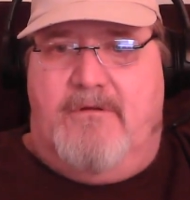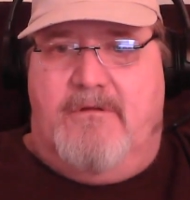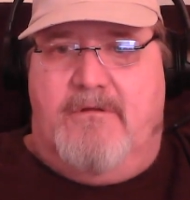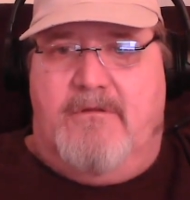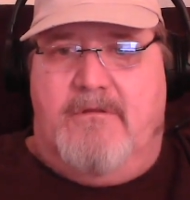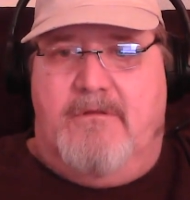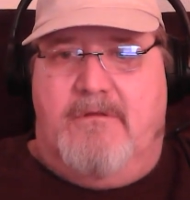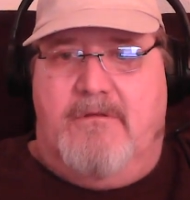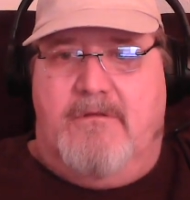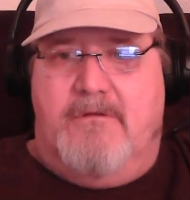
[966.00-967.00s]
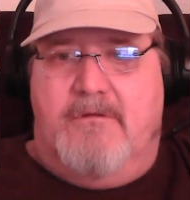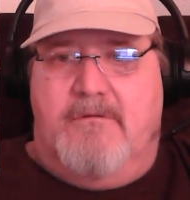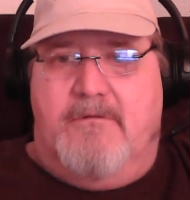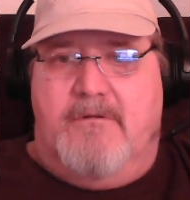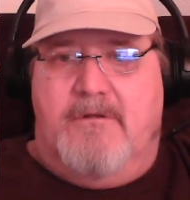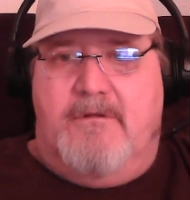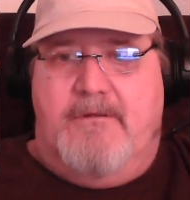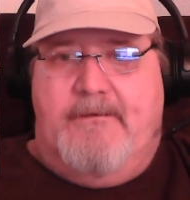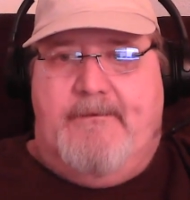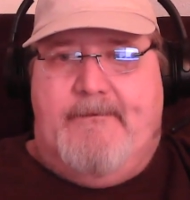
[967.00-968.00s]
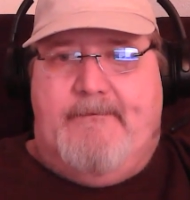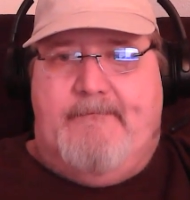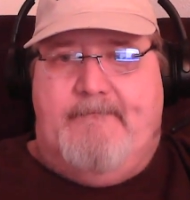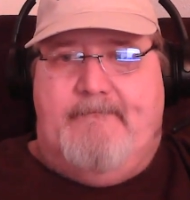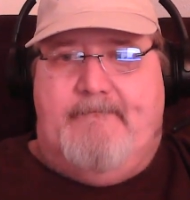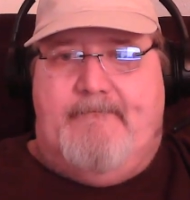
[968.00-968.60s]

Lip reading: Nothing is said.